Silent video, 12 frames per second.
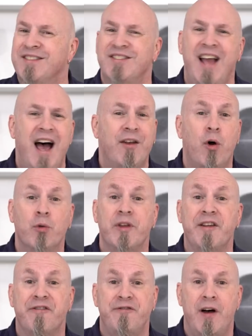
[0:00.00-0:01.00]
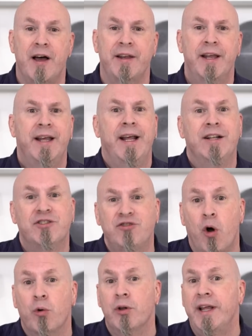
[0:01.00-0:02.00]
It's not only fun, it's
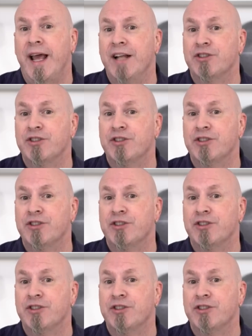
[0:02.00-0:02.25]
totally